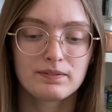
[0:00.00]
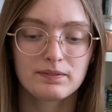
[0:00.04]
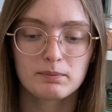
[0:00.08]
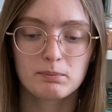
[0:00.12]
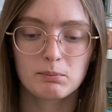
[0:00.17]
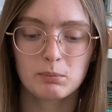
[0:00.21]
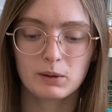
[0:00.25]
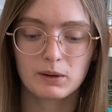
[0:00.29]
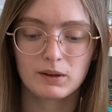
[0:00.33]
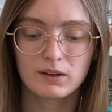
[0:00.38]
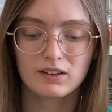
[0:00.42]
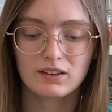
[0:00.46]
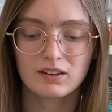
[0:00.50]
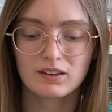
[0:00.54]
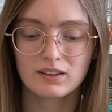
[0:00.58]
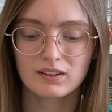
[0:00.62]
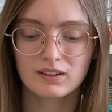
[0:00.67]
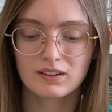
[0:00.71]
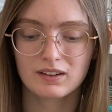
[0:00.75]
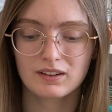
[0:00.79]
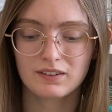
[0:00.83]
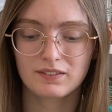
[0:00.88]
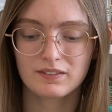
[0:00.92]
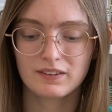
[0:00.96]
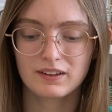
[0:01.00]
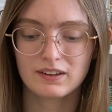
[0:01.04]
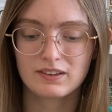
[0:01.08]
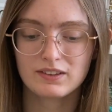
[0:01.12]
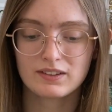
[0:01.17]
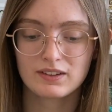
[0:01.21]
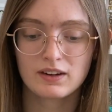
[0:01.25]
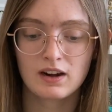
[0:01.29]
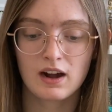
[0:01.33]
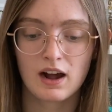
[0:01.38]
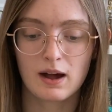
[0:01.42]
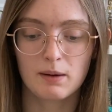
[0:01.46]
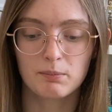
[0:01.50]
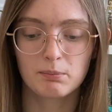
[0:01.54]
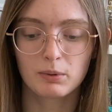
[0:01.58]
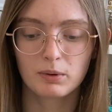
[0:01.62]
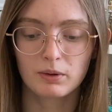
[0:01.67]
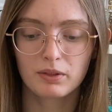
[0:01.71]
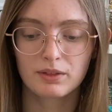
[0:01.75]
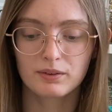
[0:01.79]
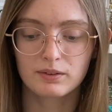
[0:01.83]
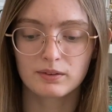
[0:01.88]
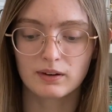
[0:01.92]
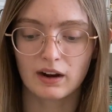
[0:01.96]
book. There's a couple
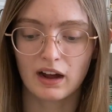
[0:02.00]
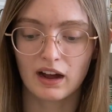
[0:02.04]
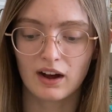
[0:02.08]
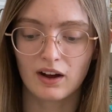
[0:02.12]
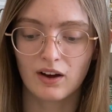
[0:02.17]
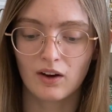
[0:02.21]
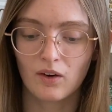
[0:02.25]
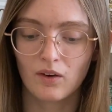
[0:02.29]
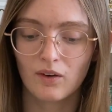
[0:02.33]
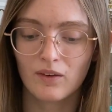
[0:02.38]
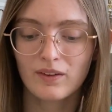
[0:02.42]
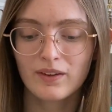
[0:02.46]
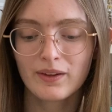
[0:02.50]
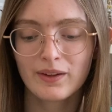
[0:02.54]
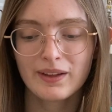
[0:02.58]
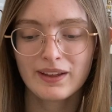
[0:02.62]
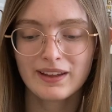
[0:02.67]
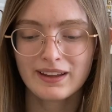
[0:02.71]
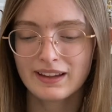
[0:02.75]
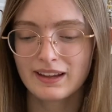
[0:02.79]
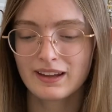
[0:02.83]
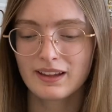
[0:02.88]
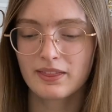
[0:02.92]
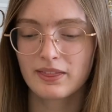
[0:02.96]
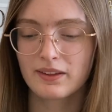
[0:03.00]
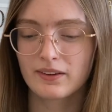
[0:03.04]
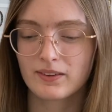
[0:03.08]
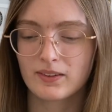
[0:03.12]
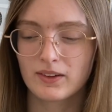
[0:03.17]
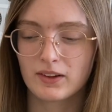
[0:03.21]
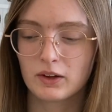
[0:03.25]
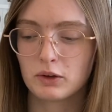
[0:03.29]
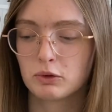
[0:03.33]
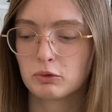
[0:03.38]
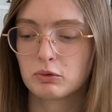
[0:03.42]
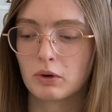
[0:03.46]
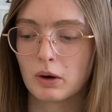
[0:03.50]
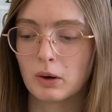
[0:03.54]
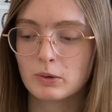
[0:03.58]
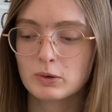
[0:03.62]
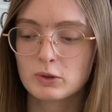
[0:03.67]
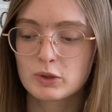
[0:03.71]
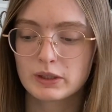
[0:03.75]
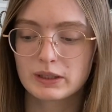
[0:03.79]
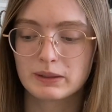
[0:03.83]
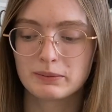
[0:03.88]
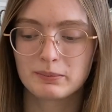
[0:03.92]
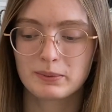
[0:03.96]
throughout their little road
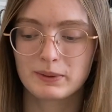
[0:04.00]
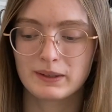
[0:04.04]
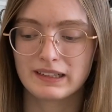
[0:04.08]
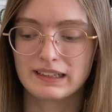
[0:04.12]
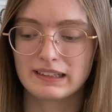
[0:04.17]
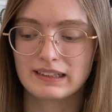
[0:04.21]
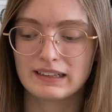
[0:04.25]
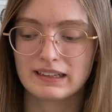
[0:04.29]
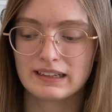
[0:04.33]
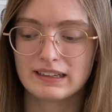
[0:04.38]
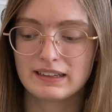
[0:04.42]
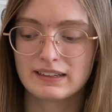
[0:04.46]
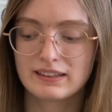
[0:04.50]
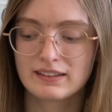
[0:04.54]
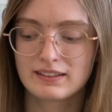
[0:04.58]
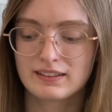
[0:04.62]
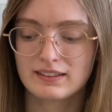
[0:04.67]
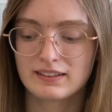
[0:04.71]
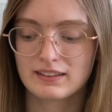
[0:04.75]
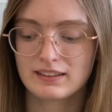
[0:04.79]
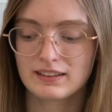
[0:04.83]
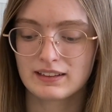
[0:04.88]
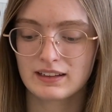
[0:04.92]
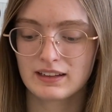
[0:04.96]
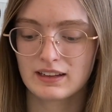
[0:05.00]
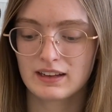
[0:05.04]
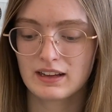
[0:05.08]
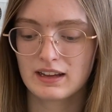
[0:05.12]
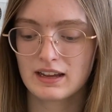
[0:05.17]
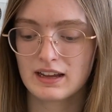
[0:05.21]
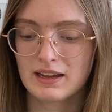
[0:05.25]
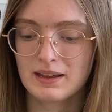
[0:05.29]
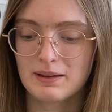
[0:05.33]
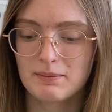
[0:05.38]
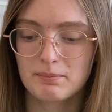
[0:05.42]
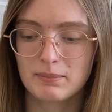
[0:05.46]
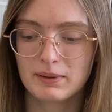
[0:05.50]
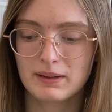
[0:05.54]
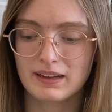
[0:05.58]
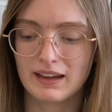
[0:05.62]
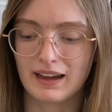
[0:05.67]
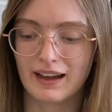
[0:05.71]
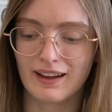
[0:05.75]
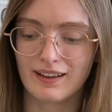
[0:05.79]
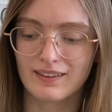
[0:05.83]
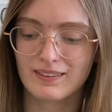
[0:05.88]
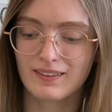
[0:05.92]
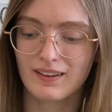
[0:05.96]
trip playlists. But
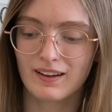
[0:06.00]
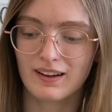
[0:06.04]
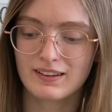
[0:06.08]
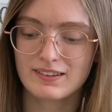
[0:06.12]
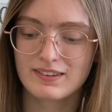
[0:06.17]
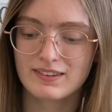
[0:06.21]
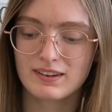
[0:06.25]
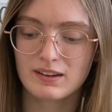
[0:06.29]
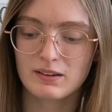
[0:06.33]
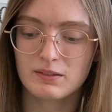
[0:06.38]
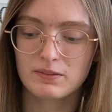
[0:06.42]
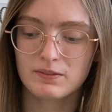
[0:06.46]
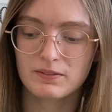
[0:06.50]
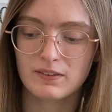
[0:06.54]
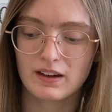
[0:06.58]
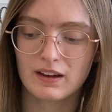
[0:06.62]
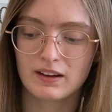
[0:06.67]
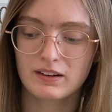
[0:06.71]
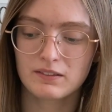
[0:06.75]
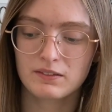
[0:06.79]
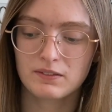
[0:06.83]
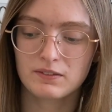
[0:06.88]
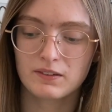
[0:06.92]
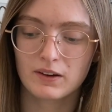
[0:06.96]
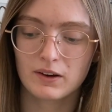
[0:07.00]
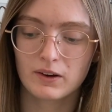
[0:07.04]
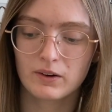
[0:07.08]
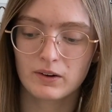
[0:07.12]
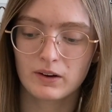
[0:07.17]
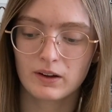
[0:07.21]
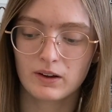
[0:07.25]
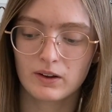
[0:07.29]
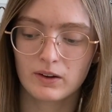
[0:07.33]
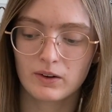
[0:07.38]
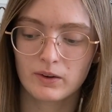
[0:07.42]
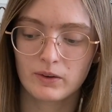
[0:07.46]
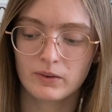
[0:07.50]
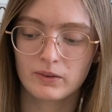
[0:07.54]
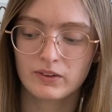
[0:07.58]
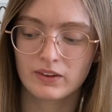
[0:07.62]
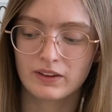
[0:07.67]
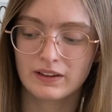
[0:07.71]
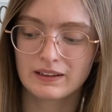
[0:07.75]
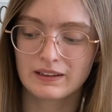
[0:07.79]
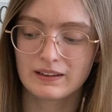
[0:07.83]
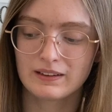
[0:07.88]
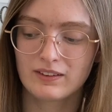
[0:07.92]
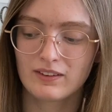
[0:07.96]
yeah, lots of fun photos
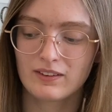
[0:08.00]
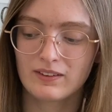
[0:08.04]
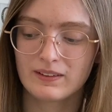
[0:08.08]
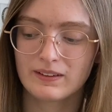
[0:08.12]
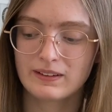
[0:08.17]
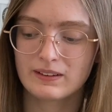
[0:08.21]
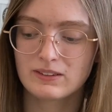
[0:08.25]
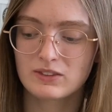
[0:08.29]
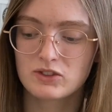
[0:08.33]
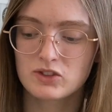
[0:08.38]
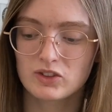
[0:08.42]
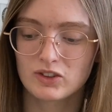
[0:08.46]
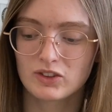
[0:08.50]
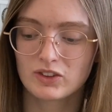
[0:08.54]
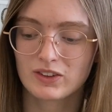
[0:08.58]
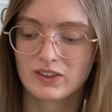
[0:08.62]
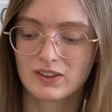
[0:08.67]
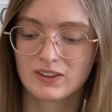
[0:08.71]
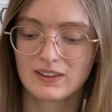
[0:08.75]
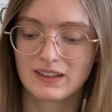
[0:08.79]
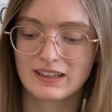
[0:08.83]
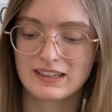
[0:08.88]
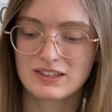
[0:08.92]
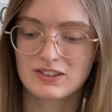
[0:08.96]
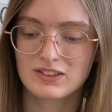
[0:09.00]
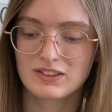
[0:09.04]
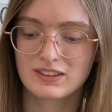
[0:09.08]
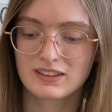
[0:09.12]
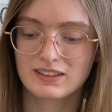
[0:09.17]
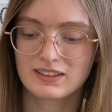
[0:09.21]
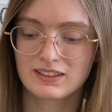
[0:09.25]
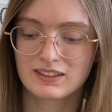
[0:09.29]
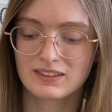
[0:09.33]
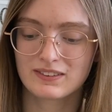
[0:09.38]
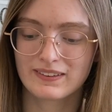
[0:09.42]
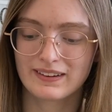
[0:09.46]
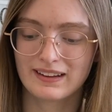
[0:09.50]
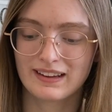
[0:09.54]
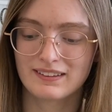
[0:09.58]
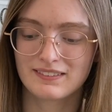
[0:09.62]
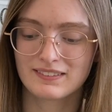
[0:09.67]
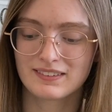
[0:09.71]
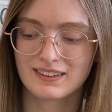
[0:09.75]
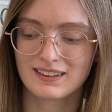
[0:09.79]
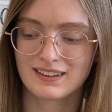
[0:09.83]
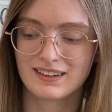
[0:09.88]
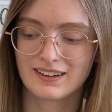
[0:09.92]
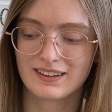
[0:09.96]
and little like journal entries or
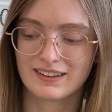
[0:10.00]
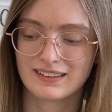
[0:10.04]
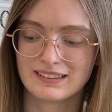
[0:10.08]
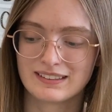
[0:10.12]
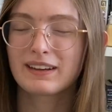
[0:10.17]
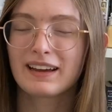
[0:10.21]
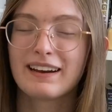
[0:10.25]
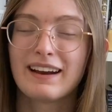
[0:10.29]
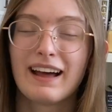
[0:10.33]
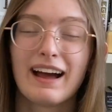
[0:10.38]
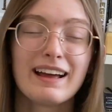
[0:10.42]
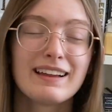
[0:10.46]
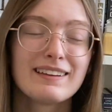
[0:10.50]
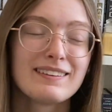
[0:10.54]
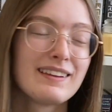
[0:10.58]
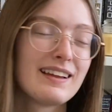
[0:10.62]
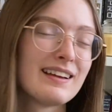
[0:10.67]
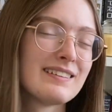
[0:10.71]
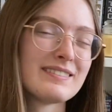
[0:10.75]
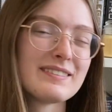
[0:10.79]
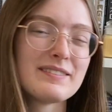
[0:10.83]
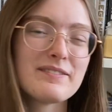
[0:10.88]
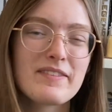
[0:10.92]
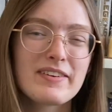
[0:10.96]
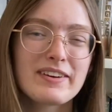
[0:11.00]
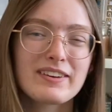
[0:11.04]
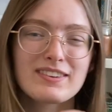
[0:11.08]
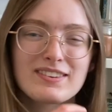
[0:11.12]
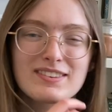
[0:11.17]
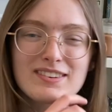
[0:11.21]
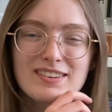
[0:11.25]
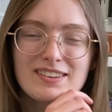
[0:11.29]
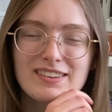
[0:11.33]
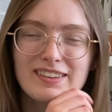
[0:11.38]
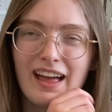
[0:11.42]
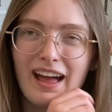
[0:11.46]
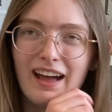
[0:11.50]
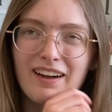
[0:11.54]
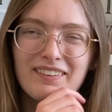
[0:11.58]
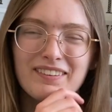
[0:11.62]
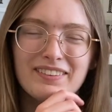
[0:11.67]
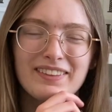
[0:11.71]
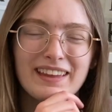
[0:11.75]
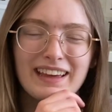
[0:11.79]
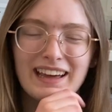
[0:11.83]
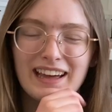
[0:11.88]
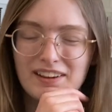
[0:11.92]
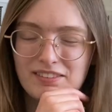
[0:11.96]
whatever. And I love when books do that, when
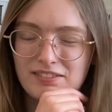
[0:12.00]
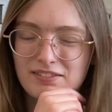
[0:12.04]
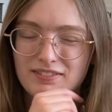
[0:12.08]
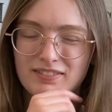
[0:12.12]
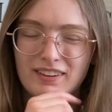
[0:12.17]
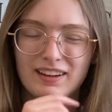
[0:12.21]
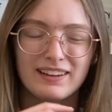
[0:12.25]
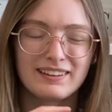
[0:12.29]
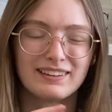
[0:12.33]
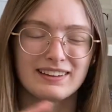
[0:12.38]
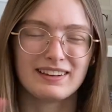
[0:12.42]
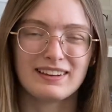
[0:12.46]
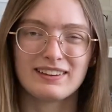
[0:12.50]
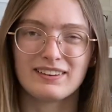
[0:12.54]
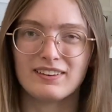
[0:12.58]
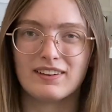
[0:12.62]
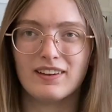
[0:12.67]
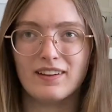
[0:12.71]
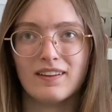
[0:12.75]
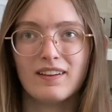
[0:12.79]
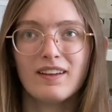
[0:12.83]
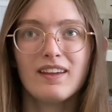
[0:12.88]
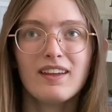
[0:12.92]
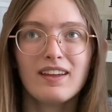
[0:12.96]
they have fun little,